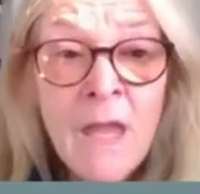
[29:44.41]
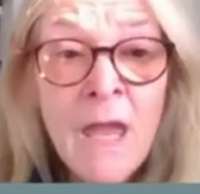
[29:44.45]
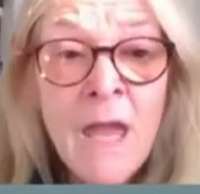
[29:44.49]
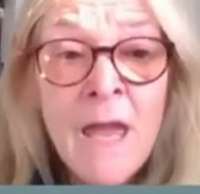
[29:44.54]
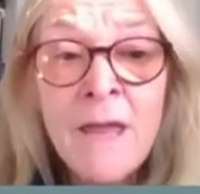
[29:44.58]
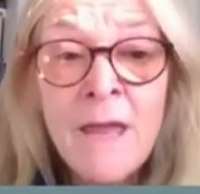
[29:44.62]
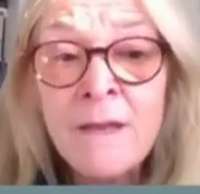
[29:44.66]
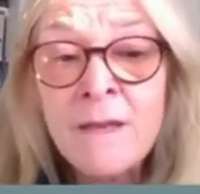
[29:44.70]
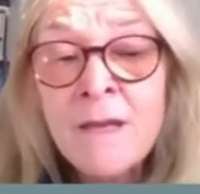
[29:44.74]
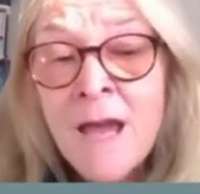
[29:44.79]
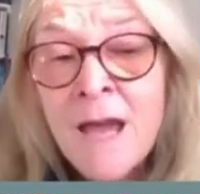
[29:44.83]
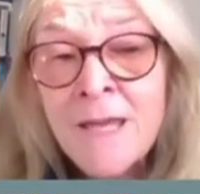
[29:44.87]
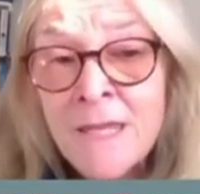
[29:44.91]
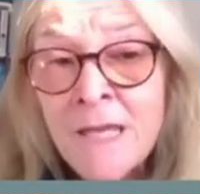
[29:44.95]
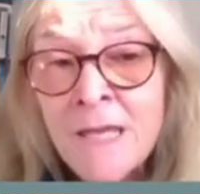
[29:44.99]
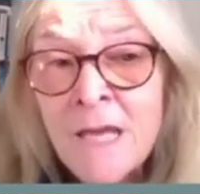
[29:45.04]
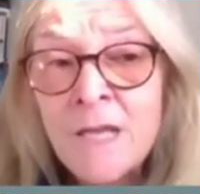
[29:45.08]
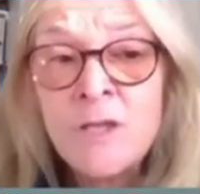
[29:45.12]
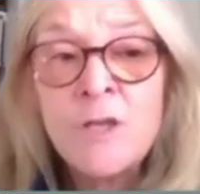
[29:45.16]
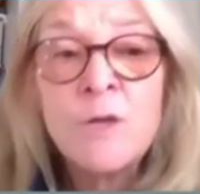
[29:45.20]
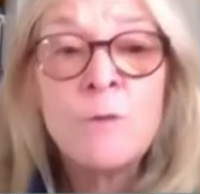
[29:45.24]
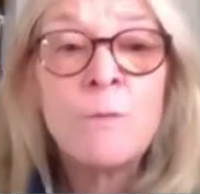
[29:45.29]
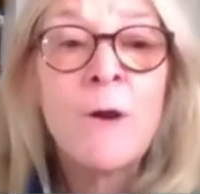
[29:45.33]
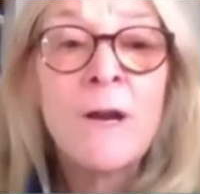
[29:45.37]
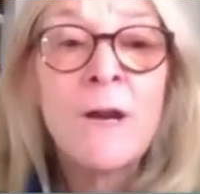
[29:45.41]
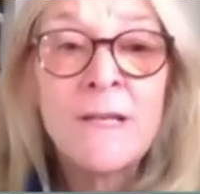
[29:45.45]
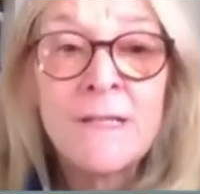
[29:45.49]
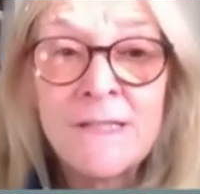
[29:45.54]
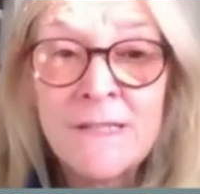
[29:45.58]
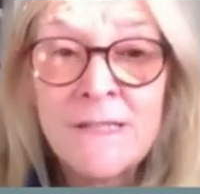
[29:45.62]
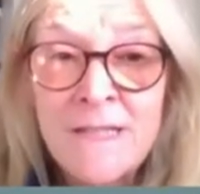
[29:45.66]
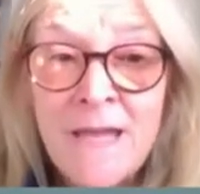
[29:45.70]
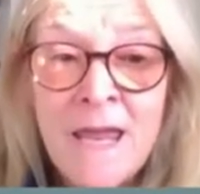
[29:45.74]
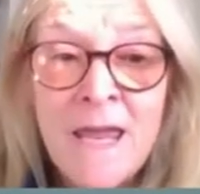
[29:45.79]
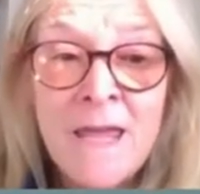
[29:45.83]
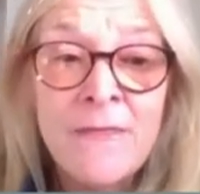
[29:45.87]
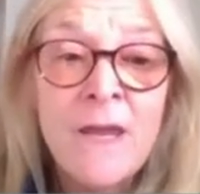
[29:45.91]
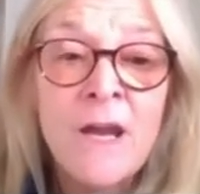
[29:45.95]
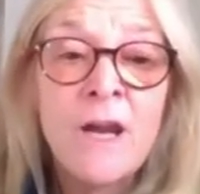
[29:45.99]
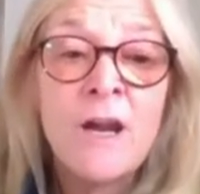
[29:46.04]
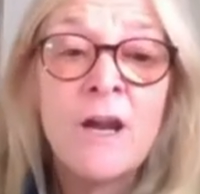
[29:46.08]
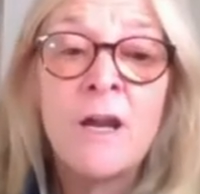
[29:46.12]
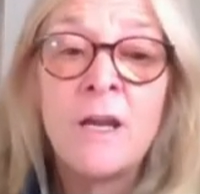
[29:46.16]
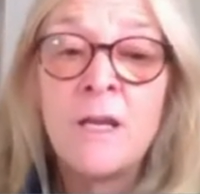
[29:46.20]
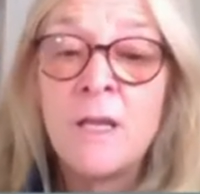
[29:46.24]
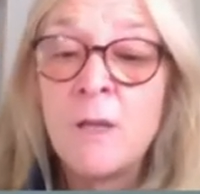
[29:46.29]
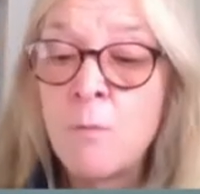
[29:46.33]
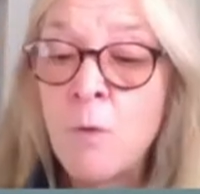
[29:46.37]
And again, you want to stay there
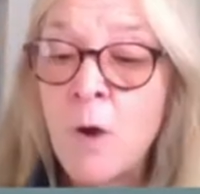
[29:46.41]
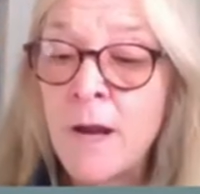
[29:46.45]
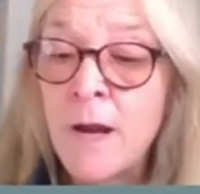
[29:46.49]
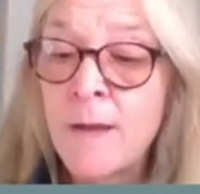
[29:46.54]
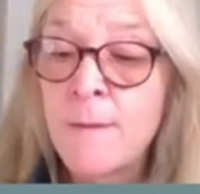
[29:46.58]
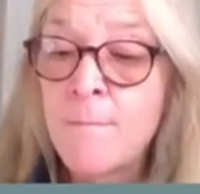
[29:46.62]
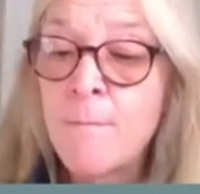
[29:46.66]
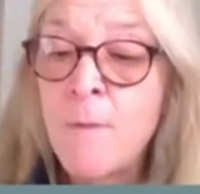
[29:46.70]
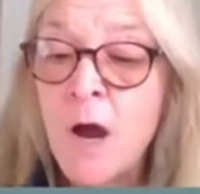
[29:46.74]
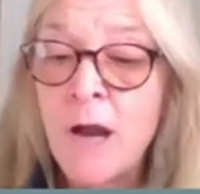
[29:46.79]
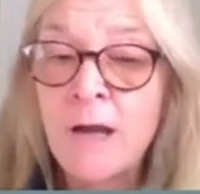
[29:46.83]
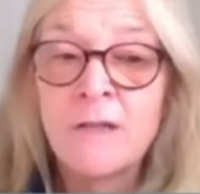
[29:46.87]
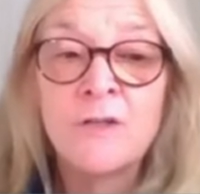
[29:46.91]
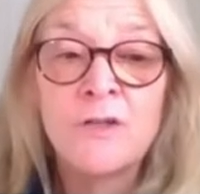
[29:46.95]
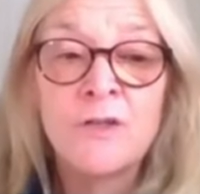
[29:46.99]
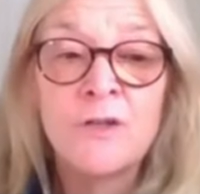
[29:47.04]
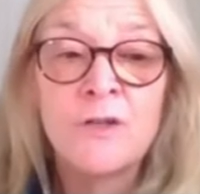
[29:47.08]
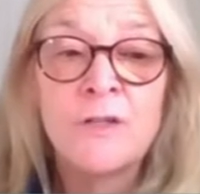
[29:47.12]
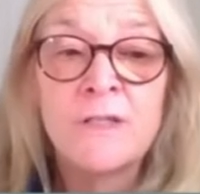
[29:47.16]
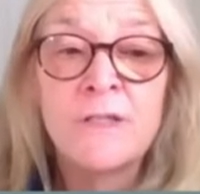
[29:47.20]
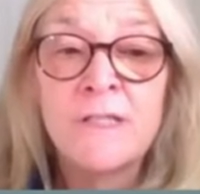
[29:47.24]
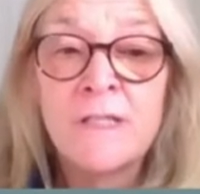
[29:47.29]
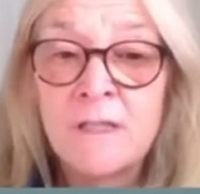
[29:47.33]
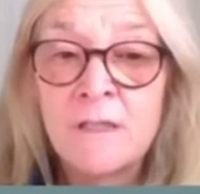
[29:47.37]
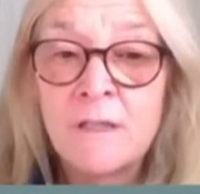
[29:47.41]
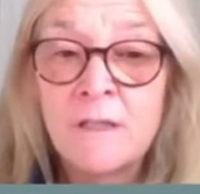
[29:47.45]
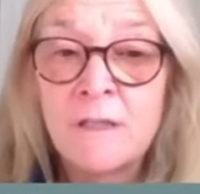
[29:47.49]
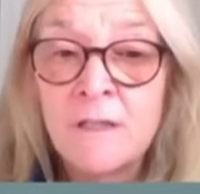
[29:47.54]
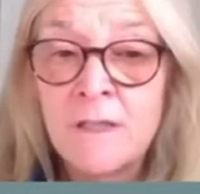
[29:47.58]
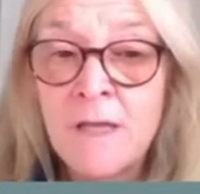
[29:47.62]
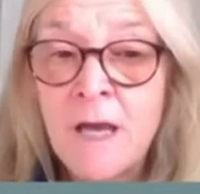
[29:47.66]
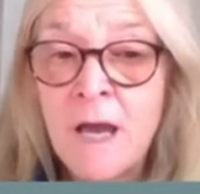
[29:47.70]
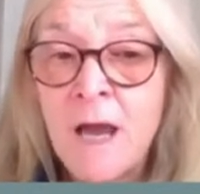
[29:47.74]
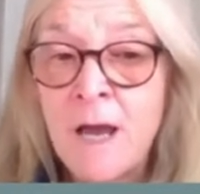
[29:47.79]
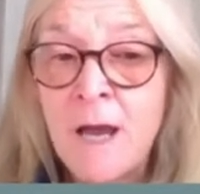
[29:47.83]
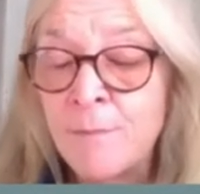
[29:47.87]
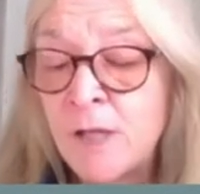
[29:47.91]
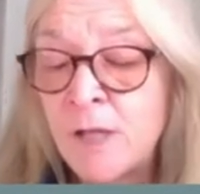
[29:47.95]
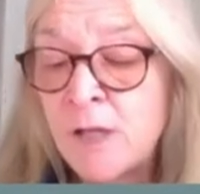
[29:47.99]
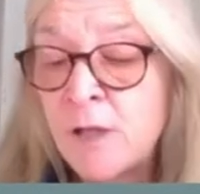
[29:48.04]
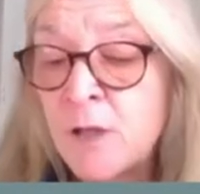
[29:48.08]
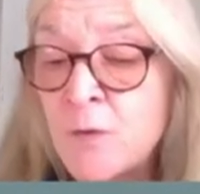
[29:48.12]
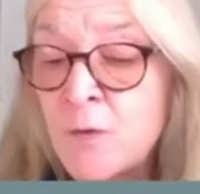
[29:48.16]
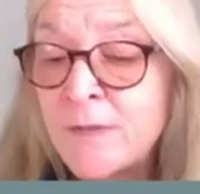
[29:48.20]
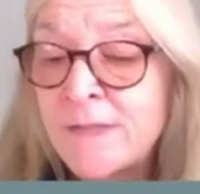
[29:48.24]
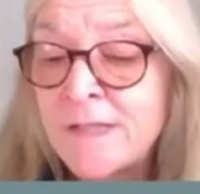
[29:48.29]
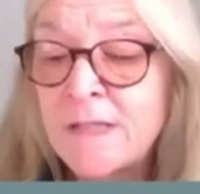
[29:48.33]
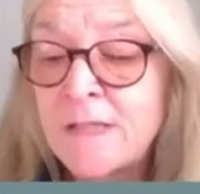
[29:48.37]
and you want to monitor um,
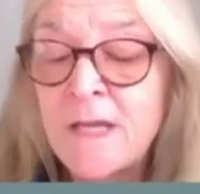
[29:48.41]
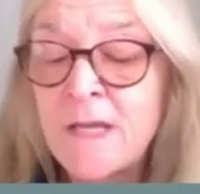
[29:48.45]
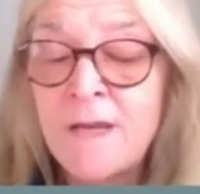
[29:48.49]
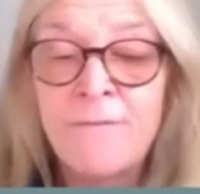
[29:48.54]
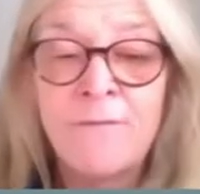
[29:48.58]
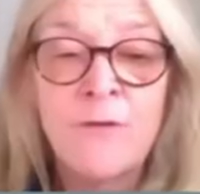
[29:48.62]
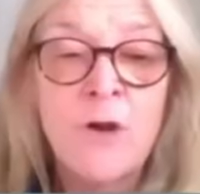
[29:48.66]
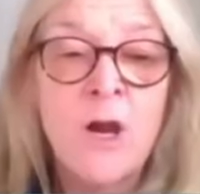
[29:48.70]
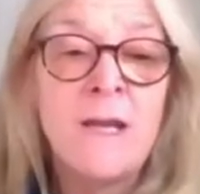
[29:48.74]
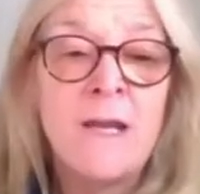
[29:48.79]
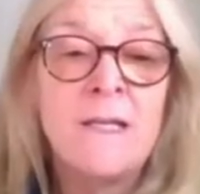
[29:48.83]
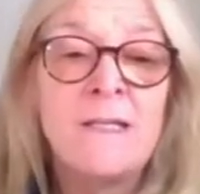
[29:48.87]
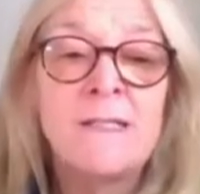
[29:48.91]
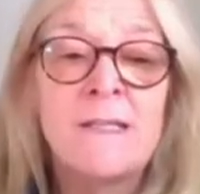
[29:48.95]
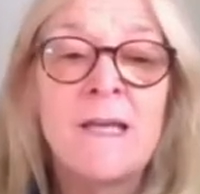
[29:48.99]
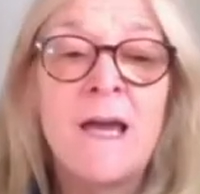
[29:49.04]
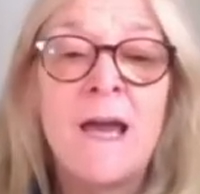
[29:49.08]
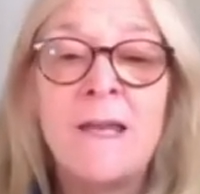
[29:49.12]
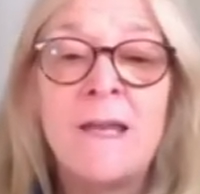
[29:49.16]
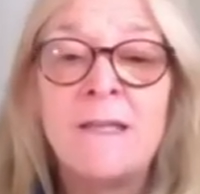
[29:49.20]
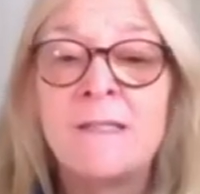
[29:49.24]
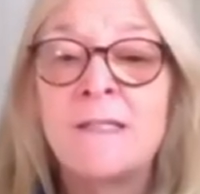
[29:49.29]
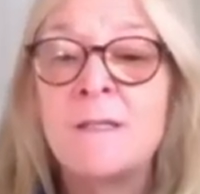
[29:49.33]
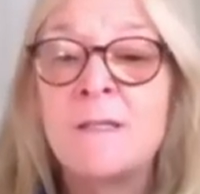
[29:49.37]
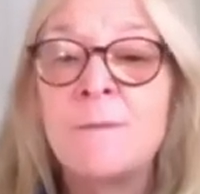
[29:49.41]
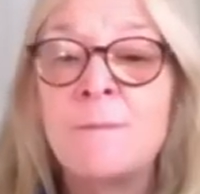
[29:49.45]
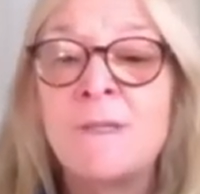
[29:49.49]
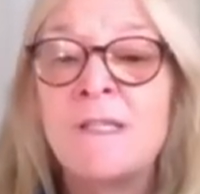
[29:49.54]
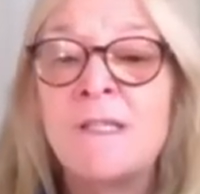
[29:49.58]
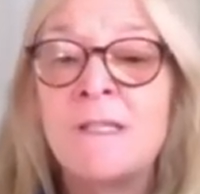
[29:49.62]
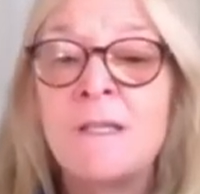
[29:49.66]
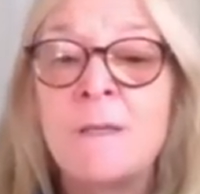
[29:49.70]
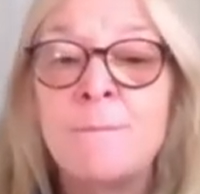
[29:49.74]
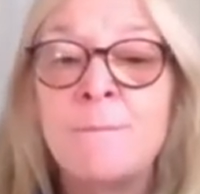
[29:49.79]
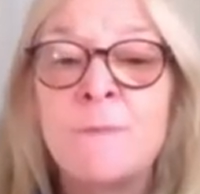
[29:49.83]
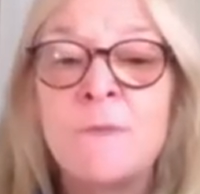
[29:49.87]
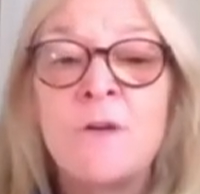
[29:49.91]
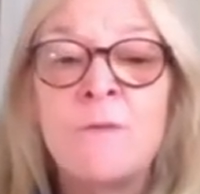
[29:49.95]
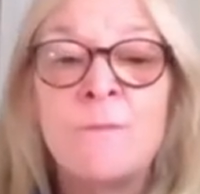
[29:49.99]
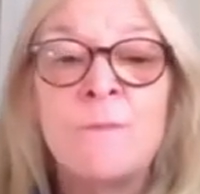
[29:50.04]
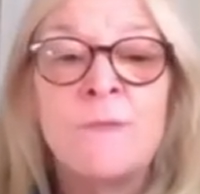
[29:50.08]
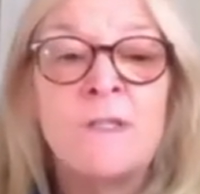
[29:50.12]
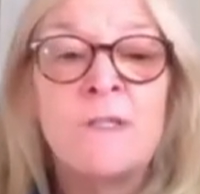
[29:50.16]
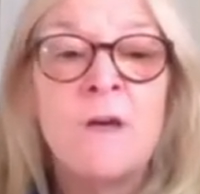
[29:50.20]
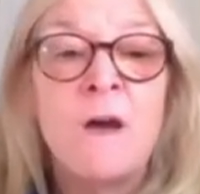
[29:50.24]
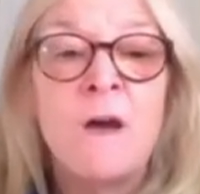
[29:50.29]
closely for any signs and symptoms